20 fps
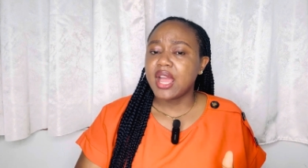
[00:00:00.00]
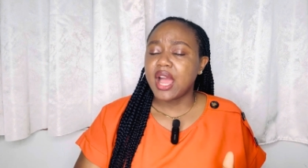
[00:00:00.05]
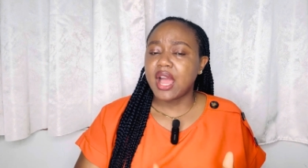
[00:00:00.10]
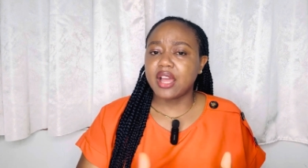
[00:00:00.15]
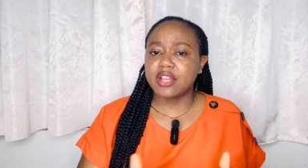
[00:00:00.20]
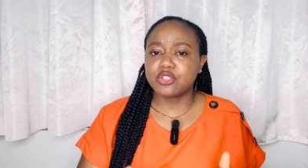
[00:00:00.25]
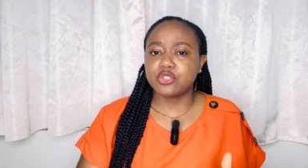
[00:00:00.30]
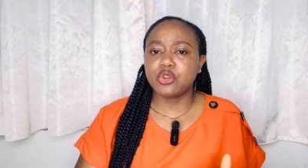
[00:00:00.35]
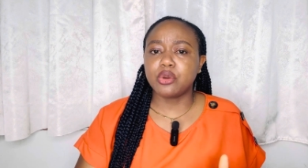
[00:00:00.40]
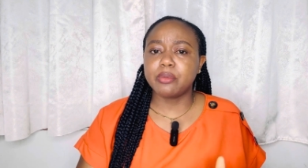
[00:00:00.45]

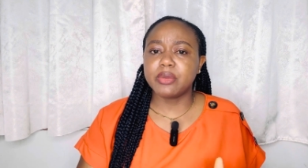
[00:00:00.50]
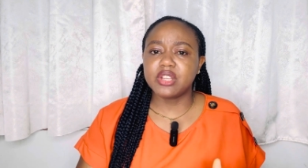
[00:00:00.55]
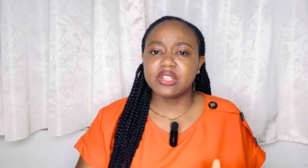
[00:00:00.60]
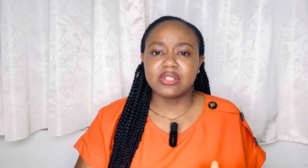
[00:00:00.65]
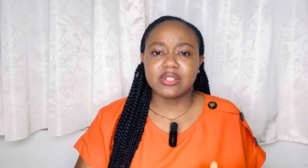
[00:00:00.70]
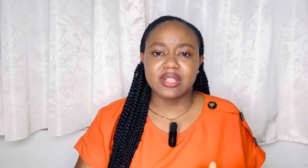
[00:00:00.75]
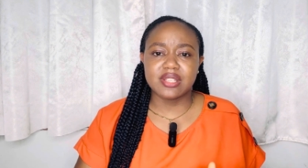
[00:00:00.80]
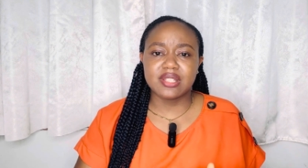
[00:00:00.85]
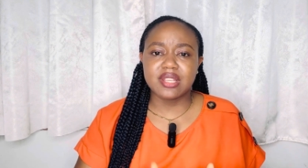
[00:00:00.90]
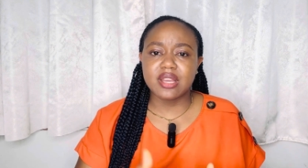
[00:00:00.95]
as your
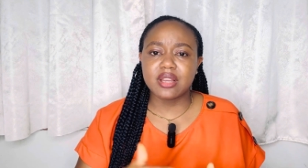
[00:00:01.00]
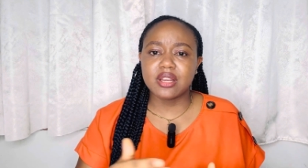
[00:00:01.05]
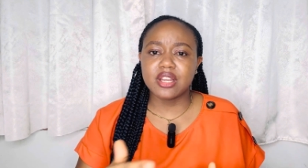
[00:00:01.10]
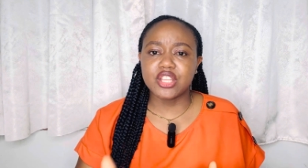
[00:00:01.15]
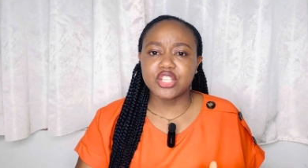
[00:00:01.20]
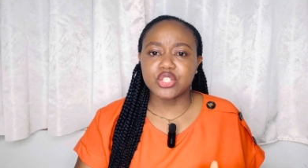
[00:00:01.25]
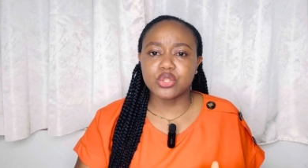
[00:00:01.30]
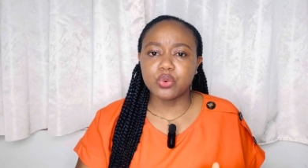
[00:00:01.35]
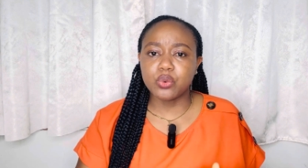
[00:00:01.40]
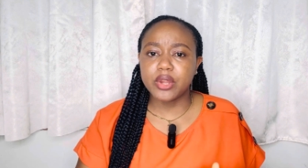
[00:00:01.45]
menstrual
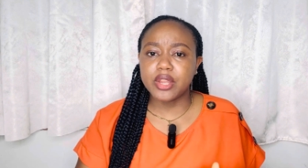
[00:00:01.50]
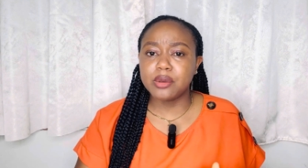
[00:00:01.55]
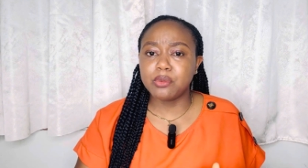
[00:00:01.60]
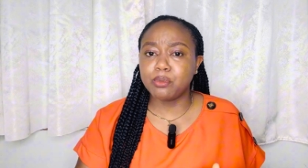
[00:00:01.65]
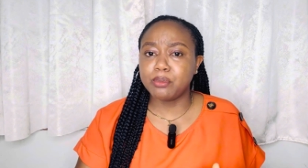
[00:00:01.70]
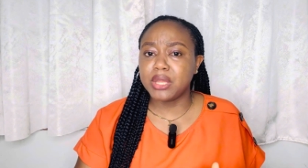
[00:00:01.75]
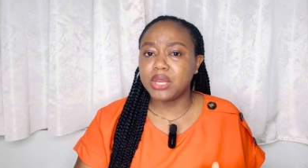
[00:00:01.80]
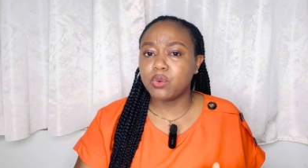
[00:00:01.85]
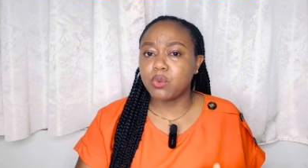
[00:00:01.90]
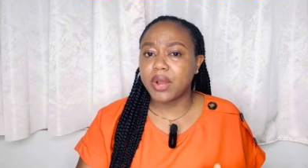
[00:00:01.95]
cycle is
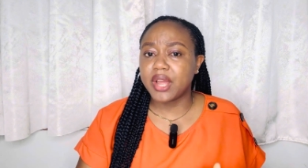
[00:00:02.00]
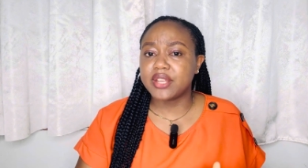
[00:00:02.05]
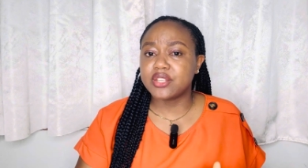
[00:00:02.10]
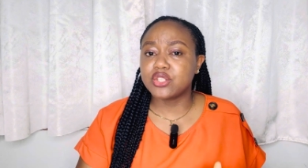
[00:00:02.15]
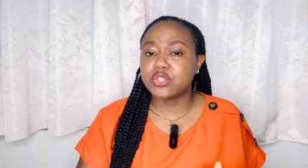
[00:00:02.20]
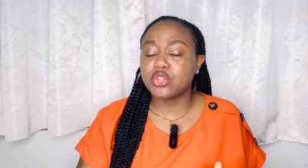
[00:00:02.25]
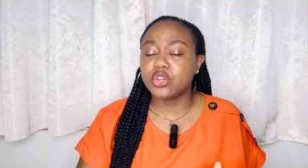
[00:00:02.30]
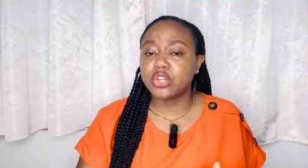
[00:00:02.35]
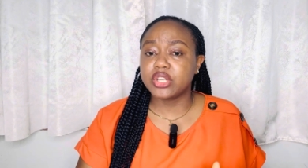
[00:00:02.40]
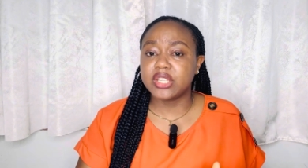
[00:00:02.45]
going, meanwhile
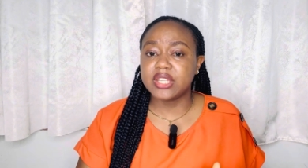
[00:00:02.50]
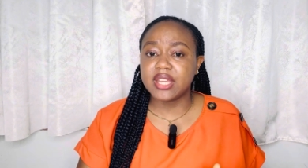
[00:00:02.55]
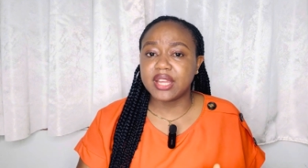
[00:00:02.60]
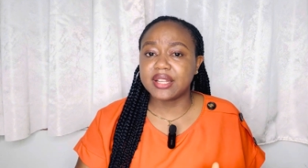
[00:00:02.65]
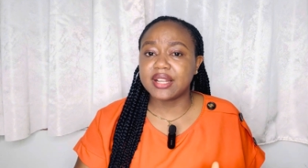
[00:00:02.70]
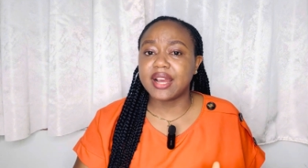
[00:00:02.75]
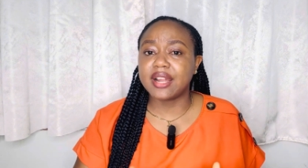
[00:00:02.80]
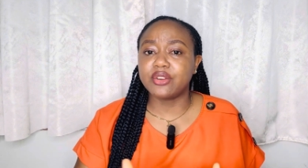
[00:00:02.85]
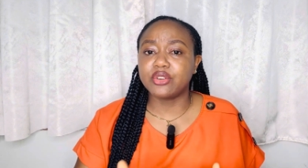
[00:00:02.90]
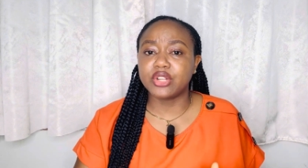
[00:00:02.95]
it's not
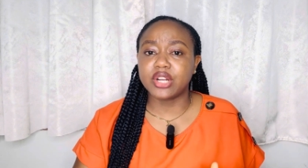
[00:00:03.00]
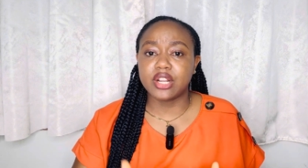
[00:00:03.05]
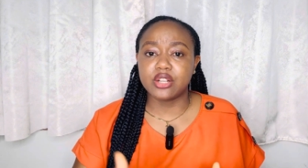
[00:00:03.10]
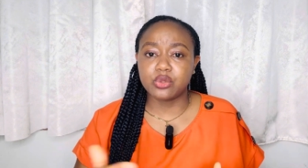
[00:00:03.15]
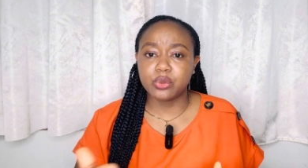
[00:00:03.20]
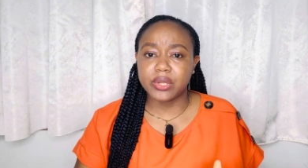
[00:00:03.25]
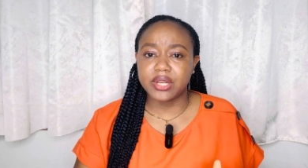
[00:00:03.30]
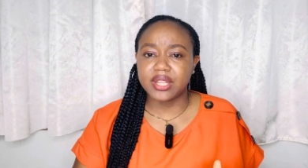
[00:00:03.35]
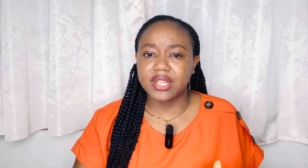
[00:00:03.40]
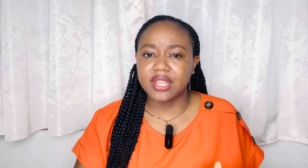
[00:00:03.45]
yet
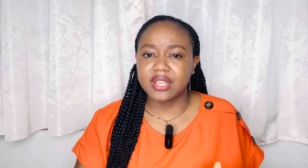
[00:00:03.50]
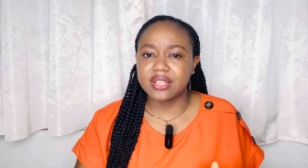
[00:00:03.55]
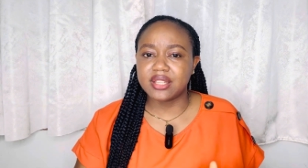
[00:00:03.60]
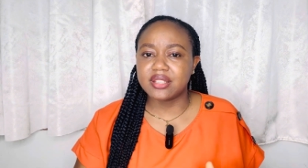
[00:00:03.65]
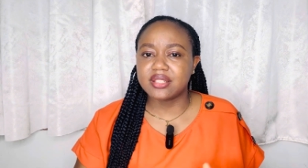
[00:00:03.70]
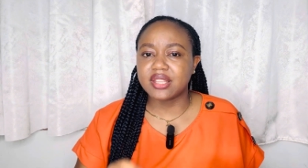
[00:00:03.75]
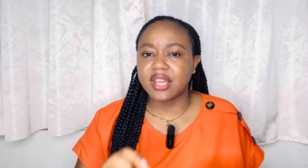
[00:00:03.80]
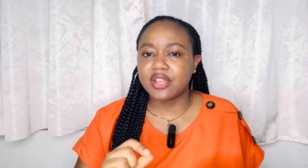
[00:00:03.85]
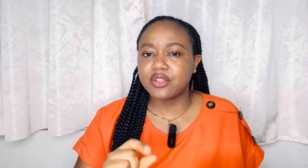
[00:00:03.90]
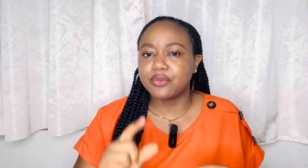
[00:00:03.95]
another 28
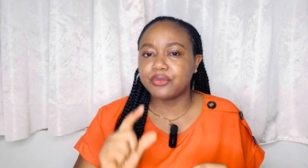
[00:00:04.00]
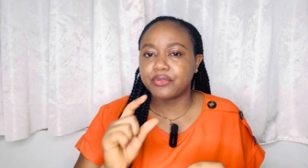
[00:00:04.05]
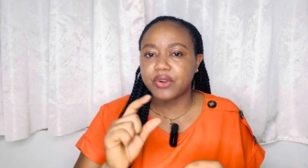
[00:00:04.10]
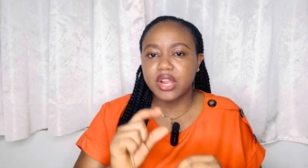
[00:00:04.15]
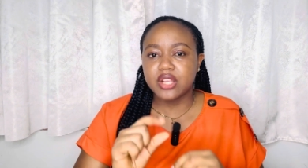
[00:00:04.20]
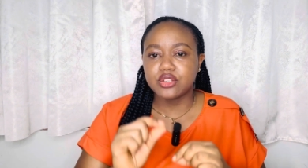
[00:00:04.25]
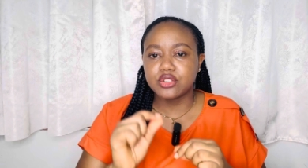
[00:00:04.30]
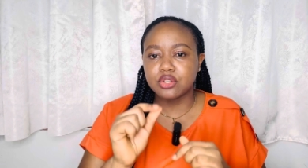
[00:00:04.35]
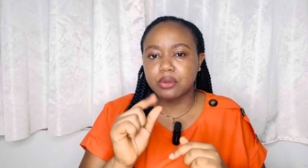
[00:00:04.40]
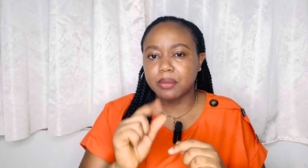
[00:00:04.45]
days, and you
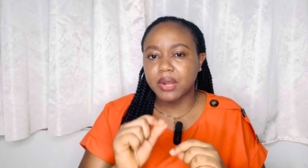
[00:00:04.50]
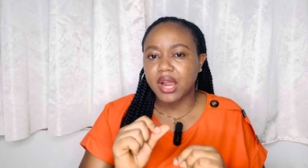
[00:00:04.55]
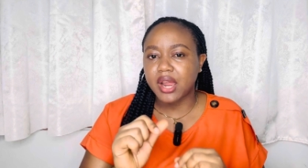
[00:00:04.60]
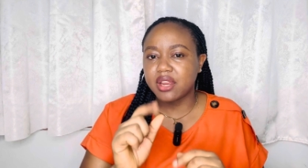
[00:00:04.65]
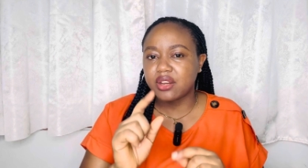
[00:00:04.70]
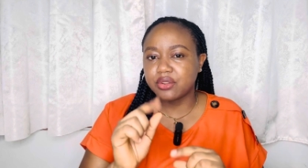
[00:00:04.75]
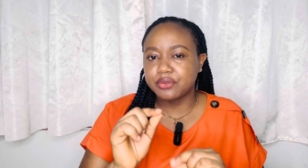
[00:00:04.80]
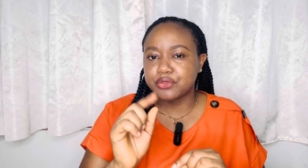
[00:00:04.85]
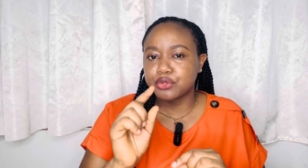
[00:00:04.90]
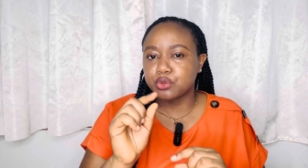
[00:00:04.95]
find some
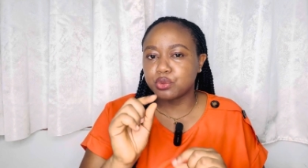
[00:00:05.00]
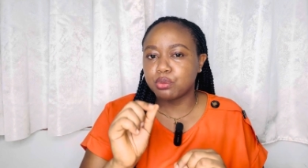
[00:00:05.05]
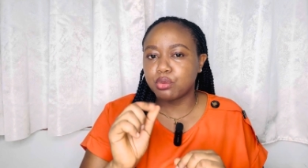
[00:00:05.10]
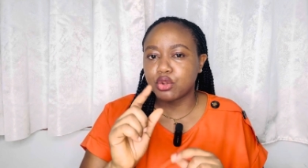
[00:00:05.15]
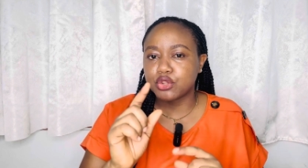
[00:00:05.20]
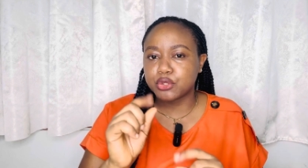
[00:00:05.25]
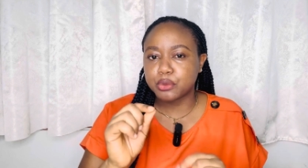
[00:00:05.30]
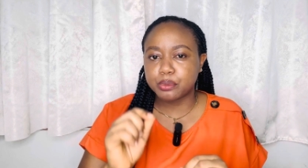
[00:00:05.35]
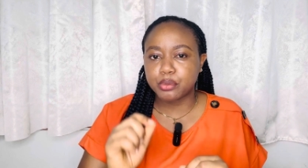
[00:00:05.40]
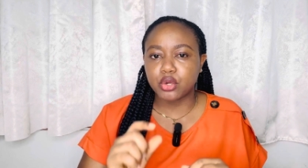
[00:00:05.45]
kind of
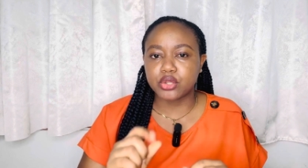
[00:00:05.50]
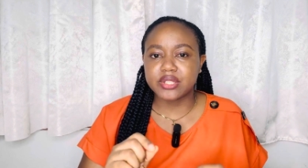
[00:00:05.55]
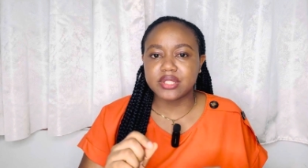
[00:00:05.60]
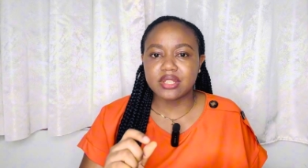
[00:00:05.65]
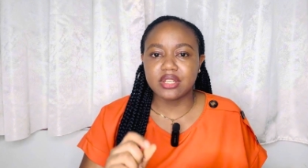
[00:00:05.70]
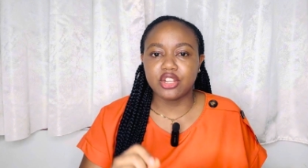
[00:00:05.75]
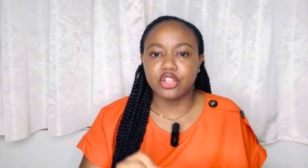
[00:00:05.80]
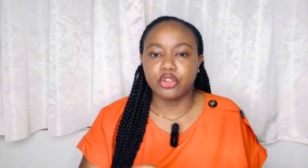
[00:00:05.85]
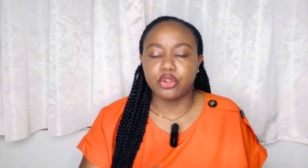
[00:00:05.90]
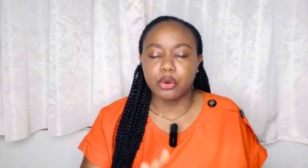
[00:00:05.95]
small
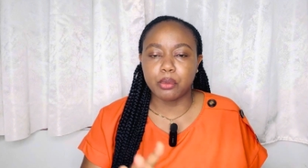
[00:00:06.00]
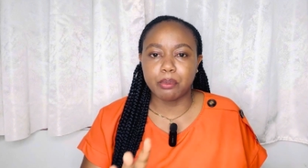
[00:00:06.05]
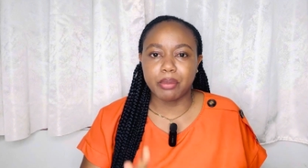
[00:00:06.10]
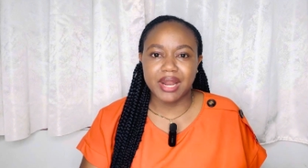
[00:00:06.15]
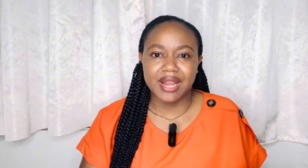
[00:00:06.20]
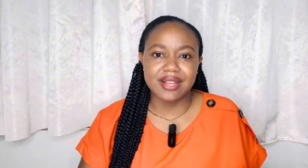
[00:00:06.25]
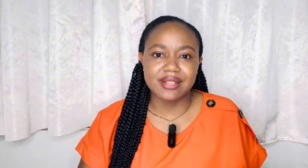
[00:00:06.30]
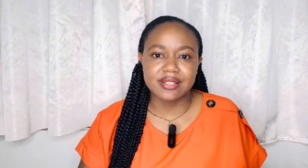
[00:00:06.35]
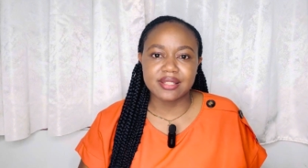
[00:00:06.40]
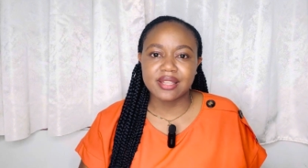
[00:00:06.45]
spotting in your
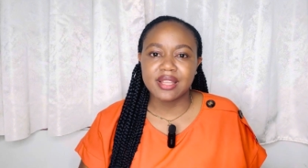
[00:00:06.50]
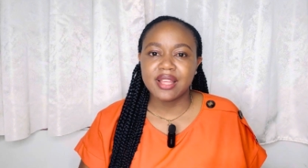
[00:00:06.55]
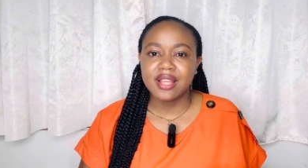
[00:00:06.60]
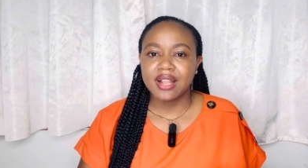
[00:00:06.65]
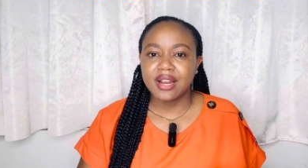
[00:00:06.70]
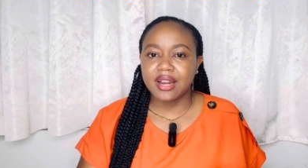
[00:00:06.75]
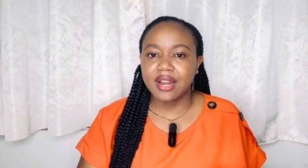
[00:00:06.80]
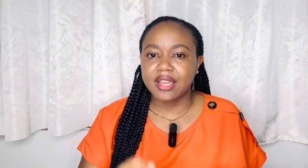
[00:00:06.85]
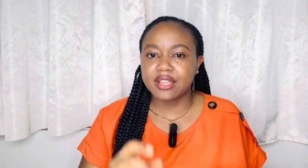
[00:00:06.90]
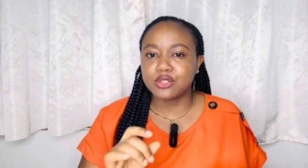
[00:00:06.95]
pants,
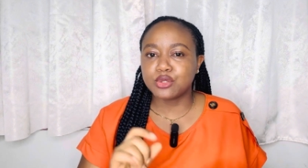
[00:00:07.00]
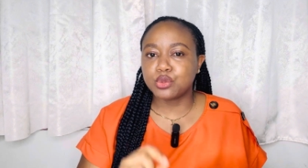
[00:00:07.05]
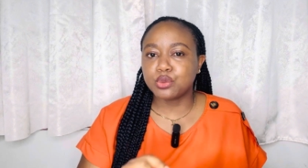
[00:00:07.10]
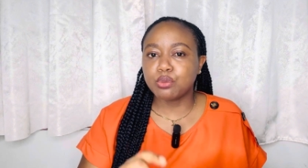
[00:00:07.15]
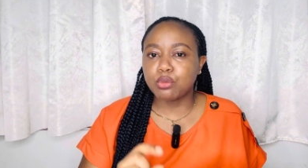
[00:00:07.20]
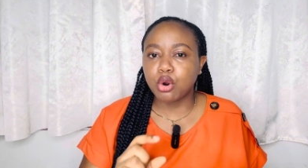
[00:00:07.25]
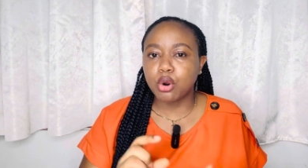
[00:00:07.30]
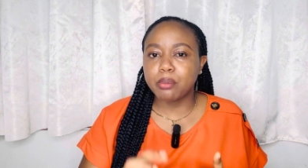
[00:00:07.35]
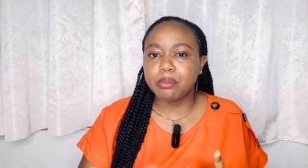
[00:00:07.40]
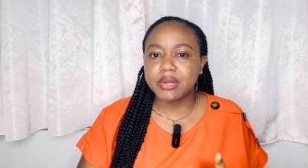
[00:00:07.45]
like
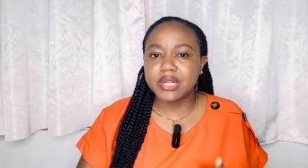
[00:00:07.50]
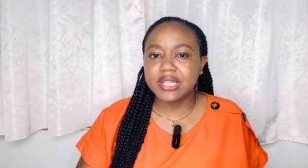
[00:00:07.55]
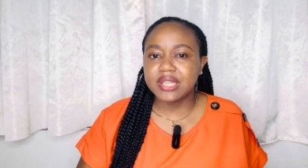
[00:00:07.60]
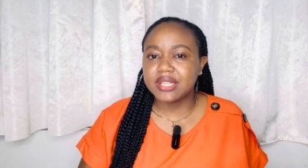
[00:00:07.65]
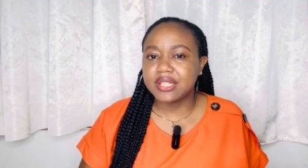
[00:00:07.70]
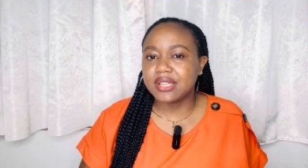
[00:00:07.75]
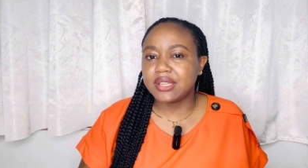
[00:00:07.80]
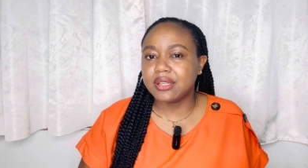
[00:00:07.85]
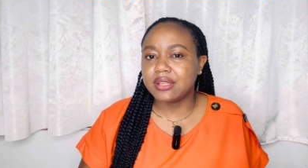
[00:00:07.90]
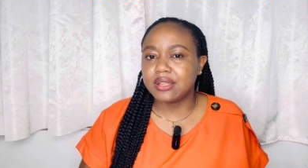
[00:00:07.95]
small
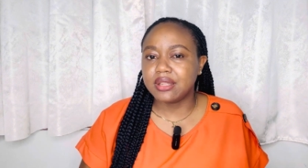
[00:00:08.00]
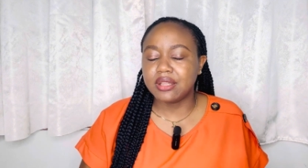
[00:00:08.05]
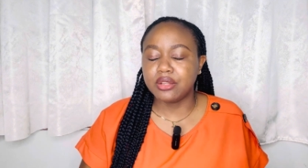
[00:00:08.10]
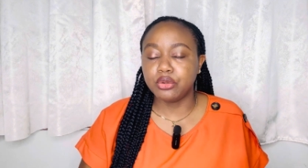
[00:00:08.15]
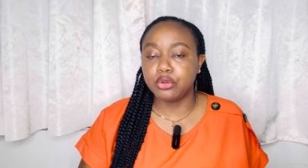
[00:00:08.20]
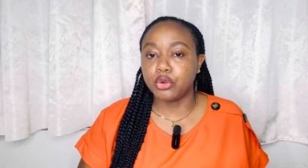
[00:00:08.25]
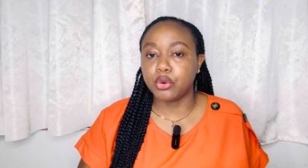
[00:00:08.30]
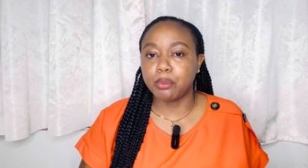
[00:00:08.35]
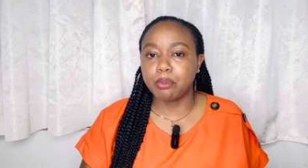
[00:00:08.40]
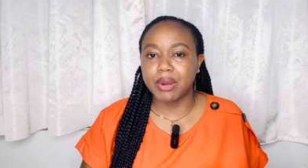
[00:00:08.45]
bleeding
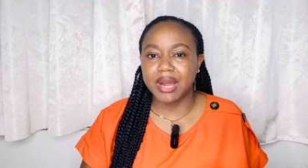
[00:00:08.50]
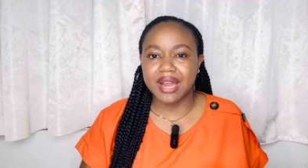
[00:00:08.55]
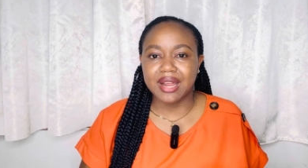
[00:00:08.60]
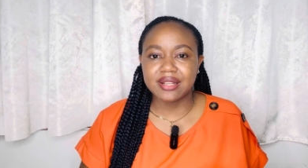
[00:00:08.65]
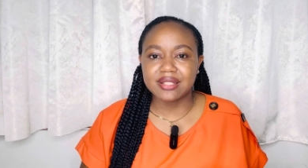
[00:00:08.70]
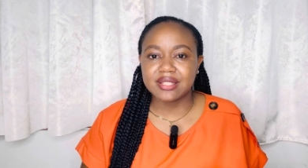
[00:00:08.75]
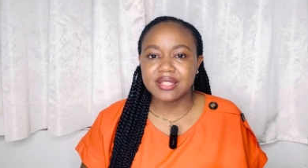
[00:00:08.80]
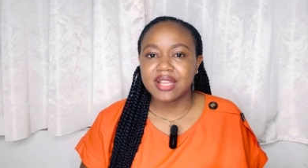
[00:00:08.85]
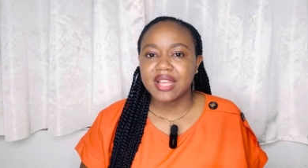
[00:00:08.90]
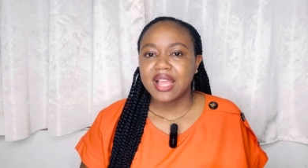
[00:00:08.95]
in your pants.